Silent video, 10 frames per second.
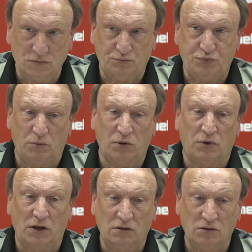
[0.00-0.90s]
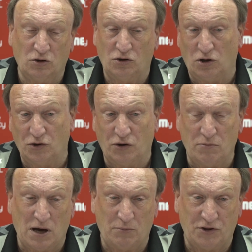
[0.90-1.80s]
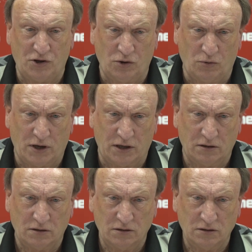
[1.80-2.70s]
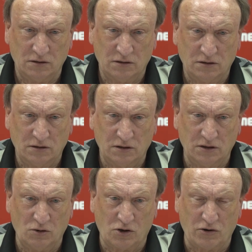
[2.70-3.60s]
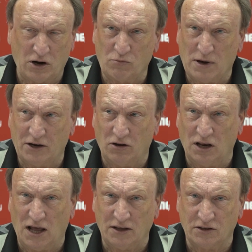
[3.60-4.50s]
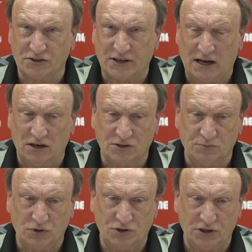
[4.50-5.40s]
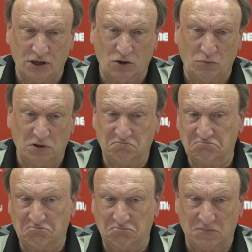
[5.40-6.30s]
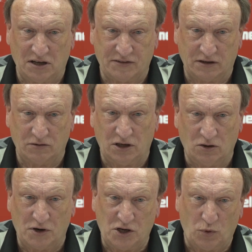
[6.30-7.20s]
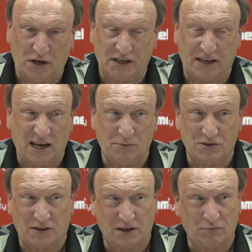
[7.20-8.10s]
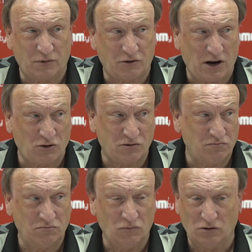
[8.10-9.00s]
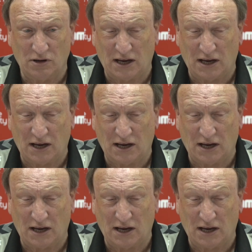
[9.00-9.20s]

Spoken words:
Probably, although it might be the other way. A crowd might not like the style as much. But I think when you're winning games, I think crowds will